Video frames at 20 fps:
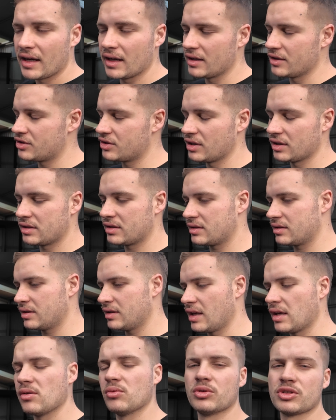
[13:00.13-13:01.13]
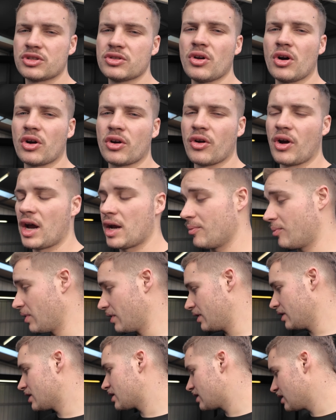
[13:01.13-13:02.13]
It's just, yeah, it was not great.
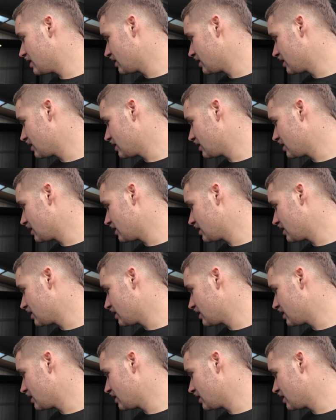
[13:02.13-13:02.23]
But this